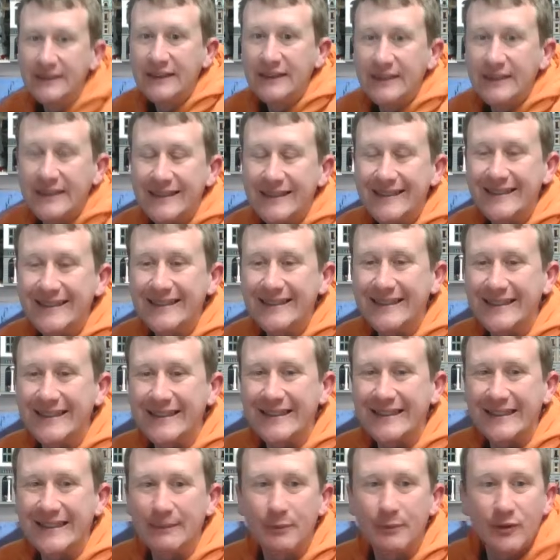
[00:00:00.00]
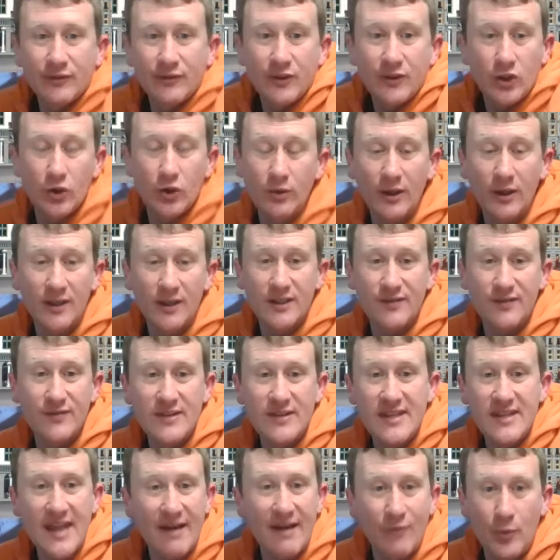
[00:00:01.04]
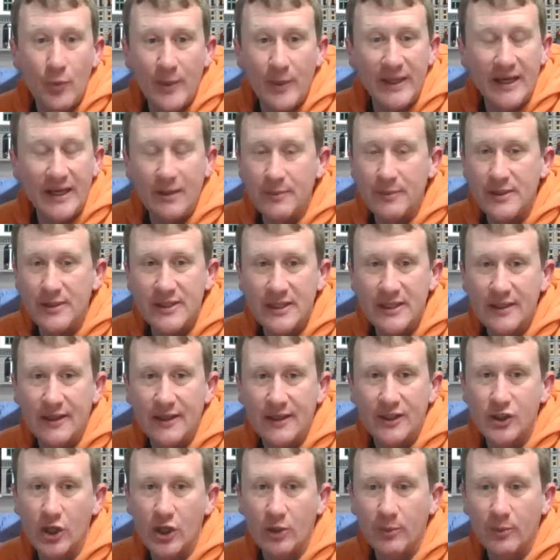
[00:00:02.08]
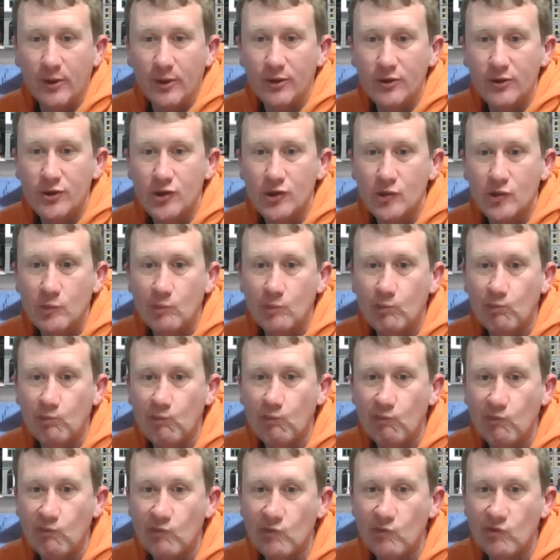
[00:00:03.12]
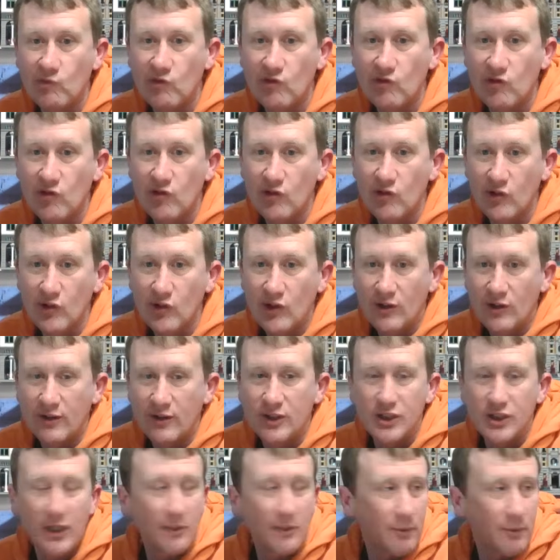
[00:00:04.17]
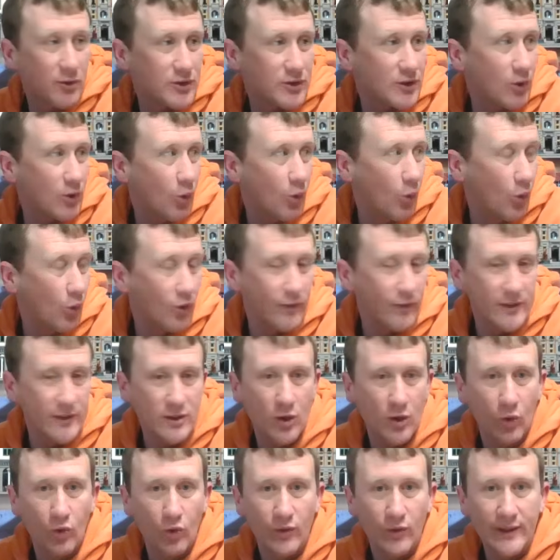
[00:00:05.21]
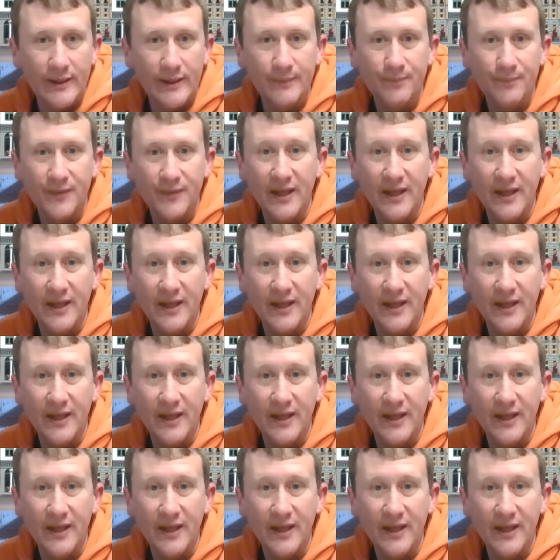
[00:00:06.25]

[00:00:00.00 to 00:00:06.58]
Yeah, but you guys have never been able to see that shadow box. The shadow box in all of its glory.